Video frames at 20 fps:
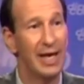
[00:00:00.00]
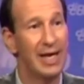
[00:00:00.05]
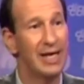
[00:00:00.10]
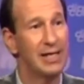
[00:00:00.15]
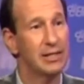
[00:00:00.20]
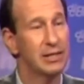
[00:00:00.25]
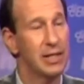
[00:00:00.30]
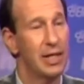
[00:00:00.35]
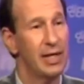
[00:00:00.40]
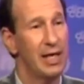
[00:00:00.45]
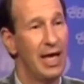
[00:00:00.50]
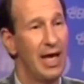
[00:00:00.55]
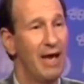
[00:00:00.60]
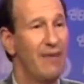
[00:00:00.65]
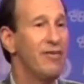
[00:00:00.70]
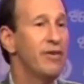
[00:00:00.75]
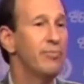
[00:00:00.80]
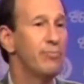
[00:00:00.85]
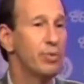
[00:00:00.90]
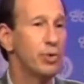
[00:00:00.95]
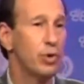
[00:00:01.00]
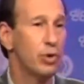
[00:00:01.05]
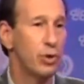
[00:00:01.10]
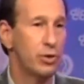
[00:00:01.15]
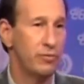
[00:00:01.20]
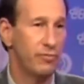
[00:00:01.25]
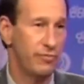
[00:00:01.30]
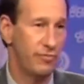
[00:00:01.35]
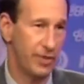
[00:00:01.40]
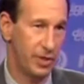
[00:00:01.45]
It's like having
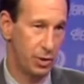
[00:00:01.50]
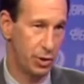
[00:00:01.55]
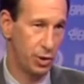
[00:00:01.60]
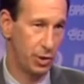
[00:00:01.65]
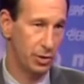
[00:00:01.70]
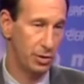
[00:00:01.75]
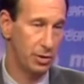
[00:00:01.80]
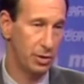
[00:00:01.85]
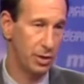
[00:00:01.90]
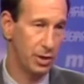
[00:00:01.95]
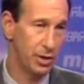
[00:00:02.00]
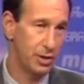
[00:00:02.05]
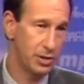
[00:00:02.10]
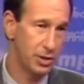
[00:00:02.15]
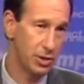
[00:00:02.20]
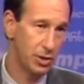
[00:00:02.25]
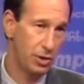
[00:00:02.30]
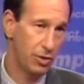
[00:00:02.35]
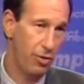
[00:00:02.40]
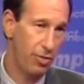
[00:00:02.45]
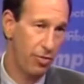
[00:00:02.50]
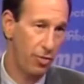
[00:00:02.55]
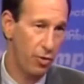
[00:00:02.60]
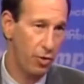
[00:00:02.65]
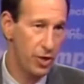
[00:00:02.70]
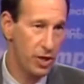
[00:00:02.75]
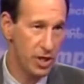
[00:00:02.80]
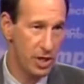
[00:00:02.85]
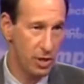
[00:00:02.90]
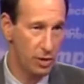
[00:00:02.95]
blurred vision until you're
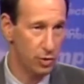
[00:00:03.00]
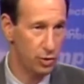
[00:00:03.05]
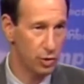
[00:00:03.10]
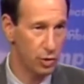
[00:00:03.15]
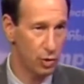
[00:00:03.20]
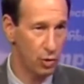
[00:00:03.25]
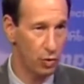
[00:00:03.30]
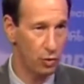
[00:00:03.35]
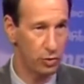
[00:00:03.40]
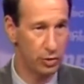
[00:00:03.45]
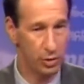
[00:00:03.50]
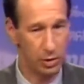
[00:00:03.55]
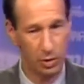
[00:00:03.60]
30 years old.